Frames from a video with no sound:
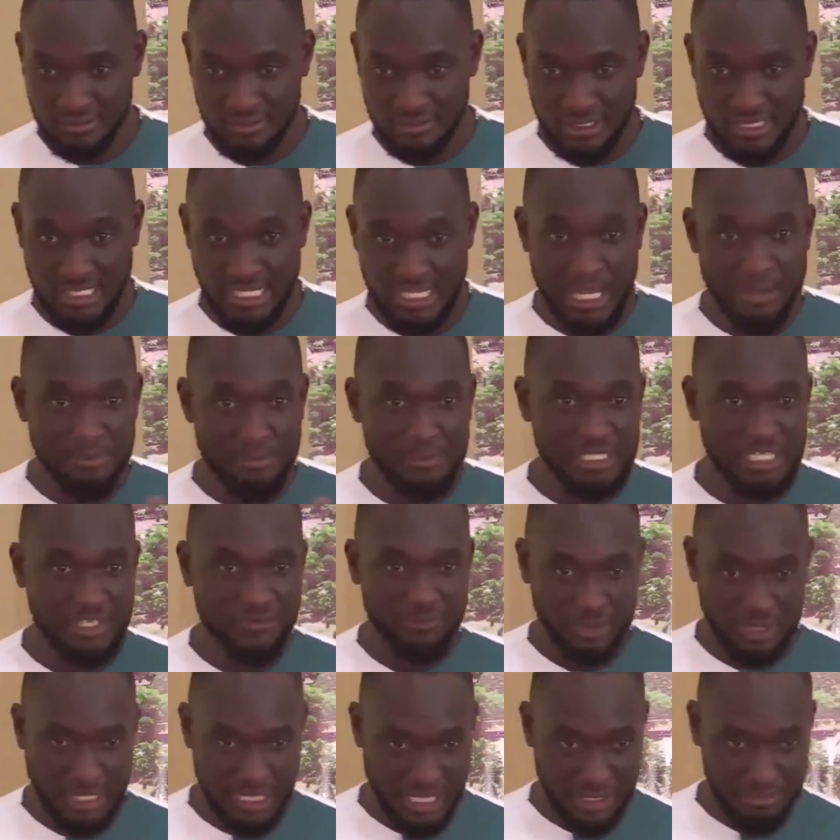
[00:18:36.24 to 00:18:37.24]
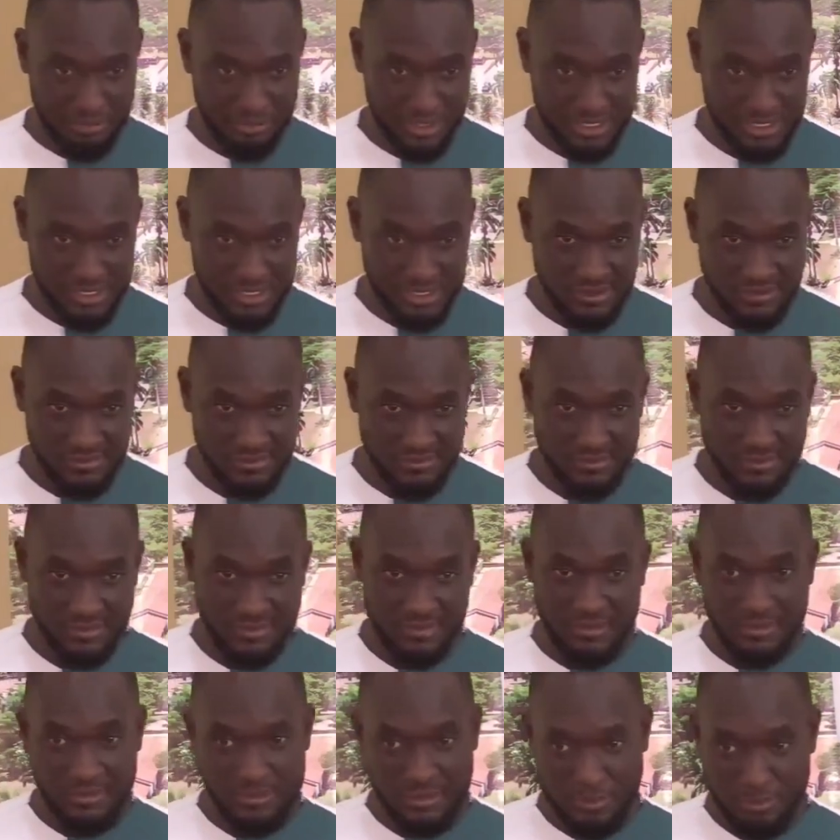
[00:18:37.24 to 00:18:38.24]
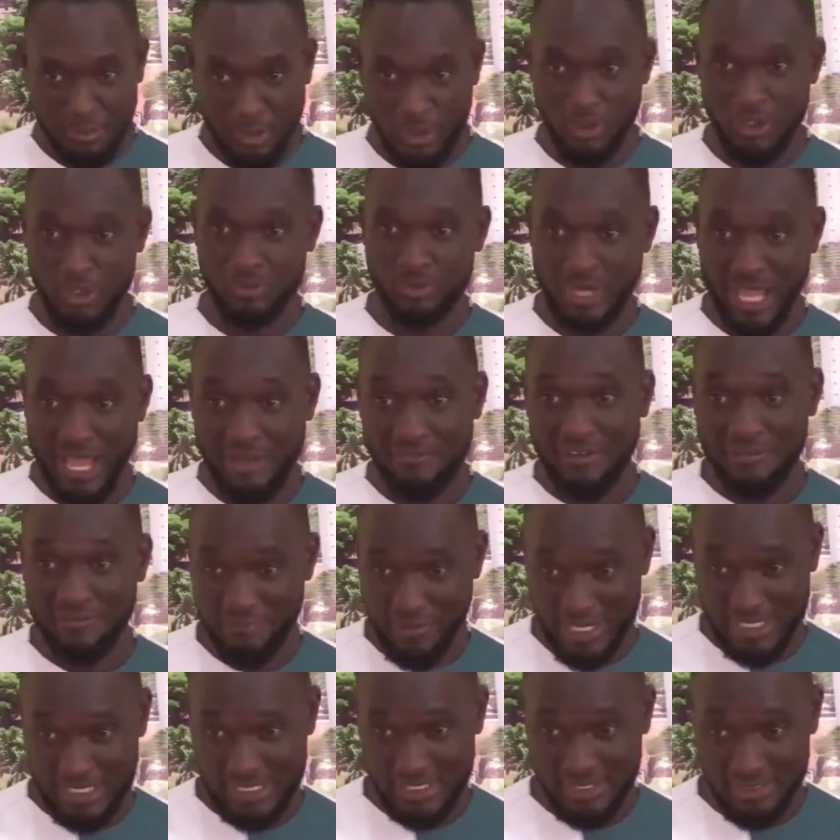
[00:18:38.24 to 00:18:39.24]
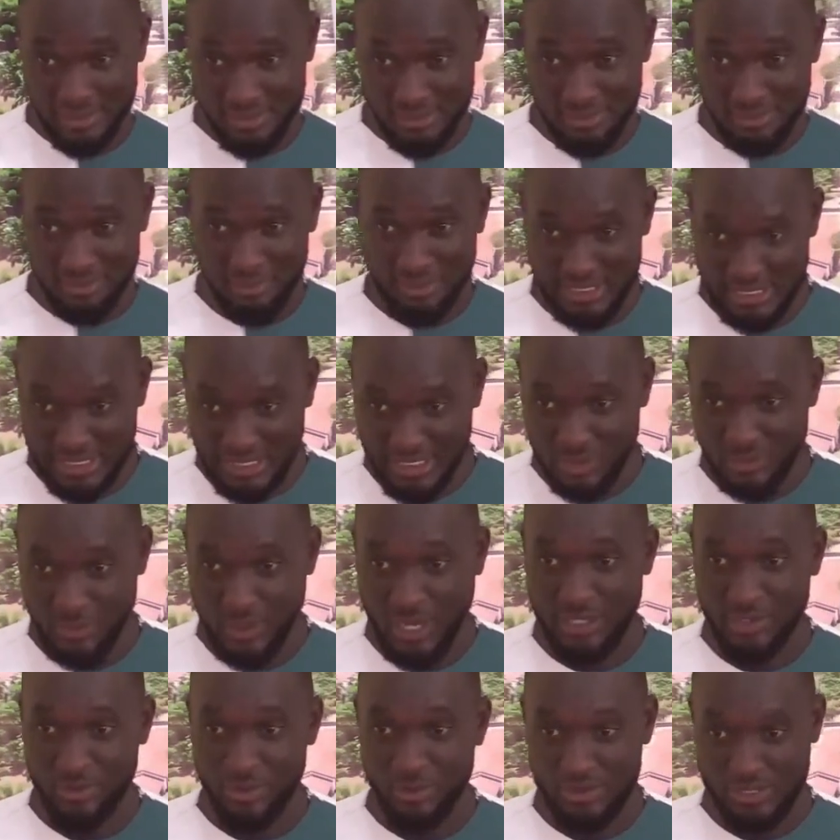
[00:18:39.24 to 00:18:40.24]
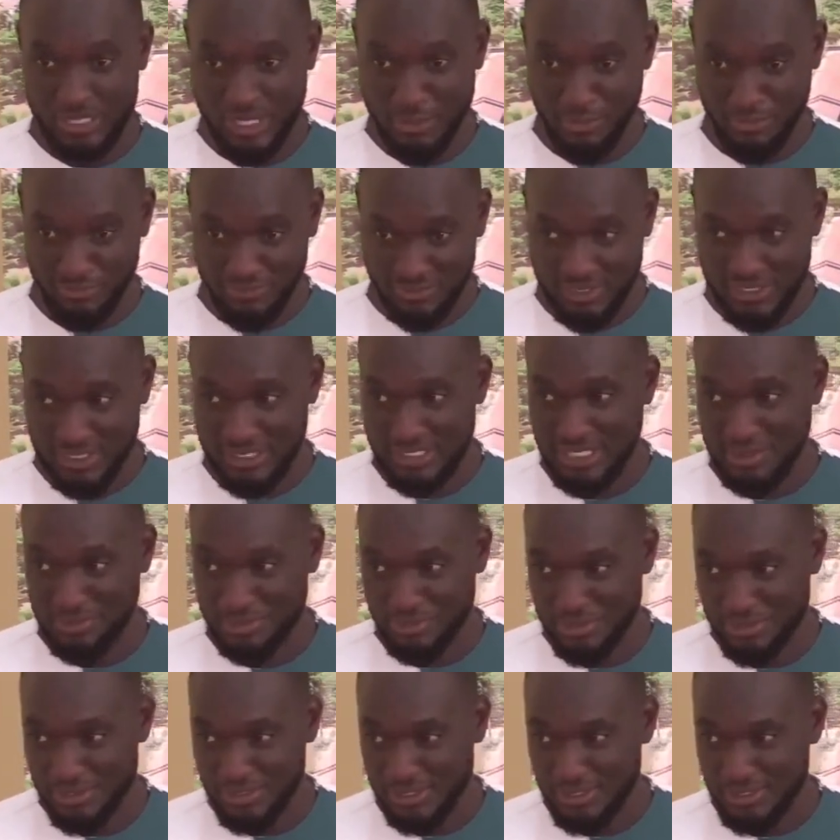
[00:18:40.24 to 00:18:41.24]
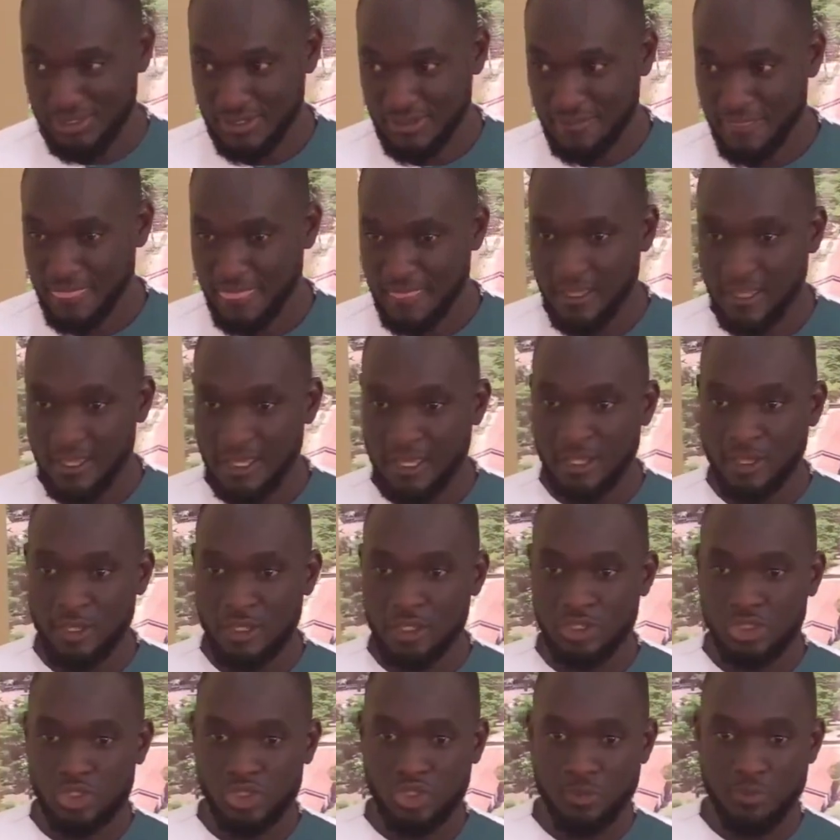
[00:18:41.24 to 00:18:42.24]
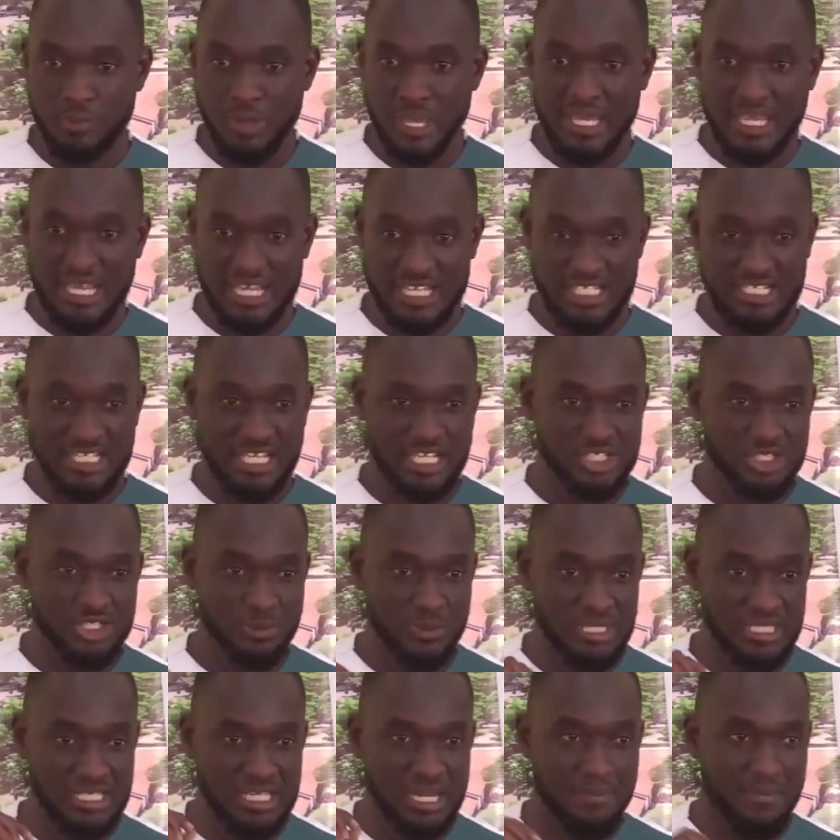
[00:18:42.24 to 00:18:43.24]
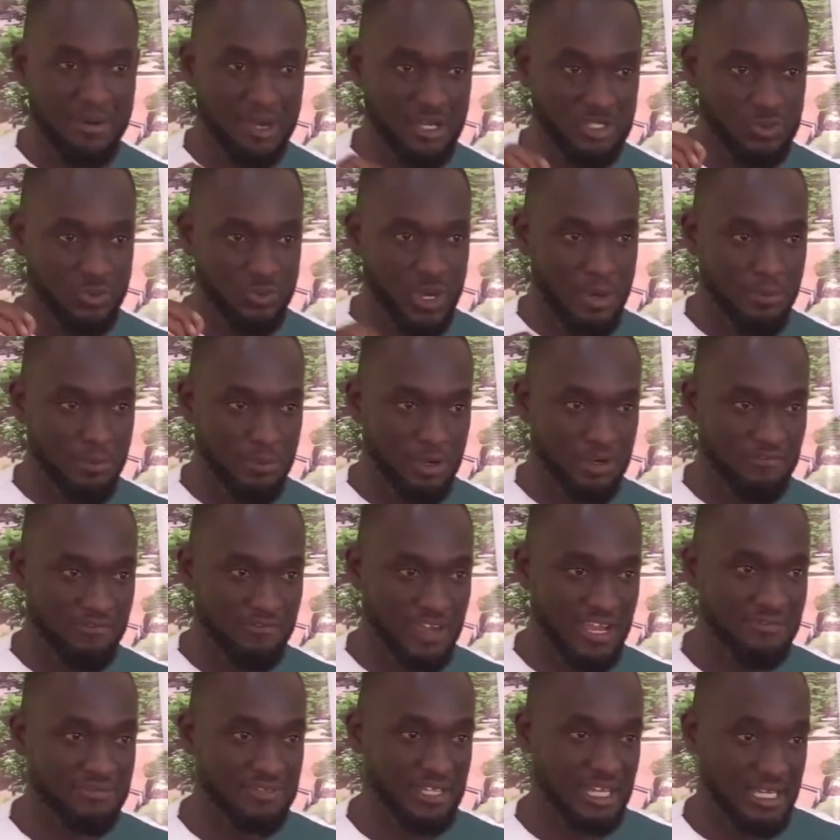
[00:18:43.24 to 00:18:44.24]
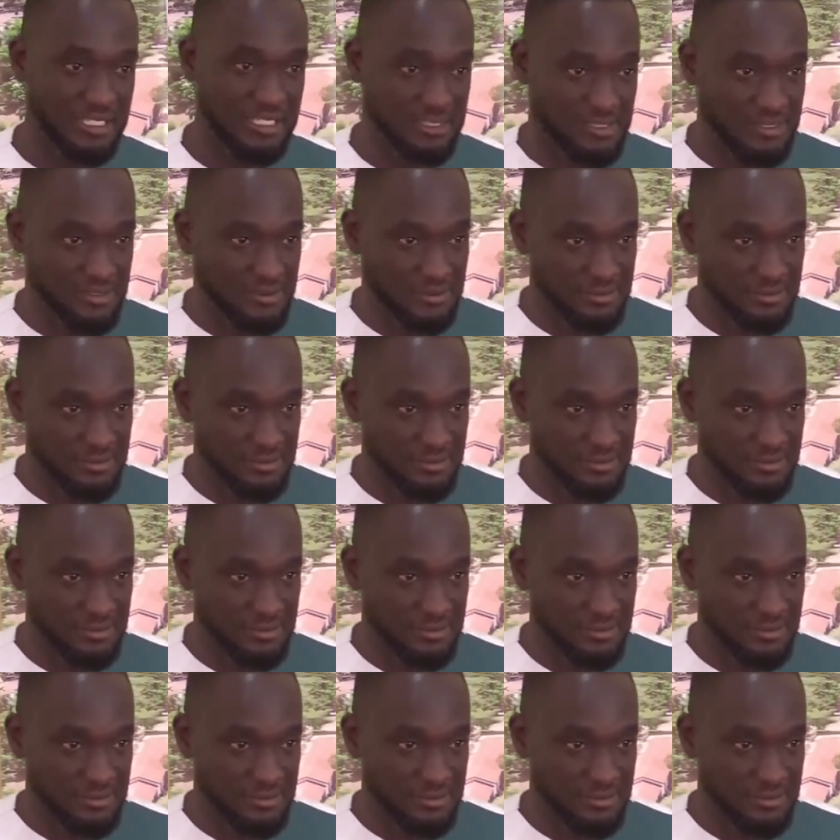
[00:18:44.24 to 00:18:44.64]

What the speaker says: Let me give you the numbers, because we have a fashion business, so I know some of these numbers. To make a shirt, you may need about 1.5 yards.